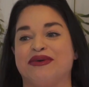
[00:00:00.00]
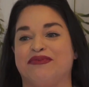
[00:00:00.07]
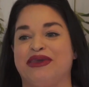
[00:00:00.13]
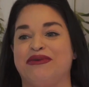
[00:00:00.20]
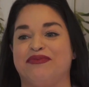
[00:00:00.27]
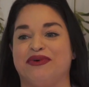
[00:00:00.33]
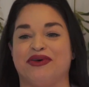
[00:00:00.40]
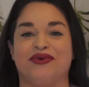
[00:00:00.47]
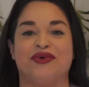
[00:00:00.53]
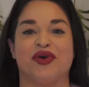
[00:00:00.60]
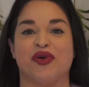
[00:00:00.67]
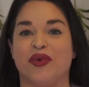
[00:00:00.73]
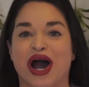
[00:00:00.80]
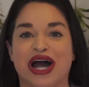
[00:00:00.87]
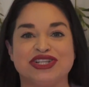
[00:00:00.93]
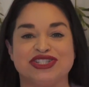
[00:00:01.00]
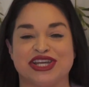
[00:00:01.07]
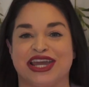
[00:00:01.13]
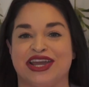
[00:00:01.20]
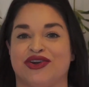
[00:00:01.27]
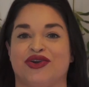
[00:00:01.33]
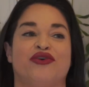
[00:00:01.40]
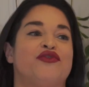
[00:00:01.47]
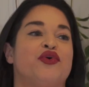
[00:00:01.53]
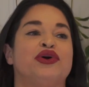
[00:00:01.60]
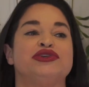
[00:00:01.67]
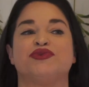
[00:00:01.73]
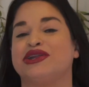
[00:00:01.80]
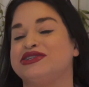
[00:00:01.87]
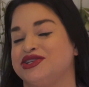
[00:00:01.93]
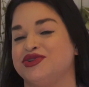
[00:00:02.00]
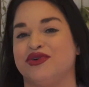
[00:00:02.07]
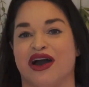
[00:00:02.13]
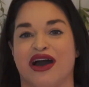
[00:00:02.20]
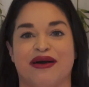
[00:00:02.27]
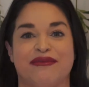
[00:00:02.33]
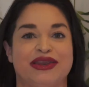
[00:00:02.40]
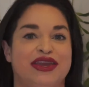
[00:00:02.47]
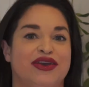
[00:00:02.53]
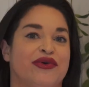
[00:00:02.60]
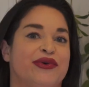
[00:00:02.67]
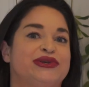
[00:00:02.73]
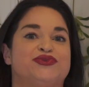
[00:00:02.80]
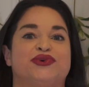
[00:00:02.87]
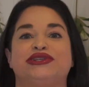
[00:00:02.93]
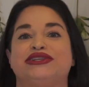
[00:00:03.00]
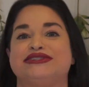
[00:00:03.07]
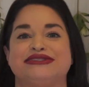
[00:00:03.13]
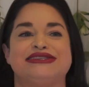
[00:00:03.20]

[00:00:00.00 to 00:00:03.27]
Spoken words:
that people who are watching or who've always wanted to do comedy or always wanted to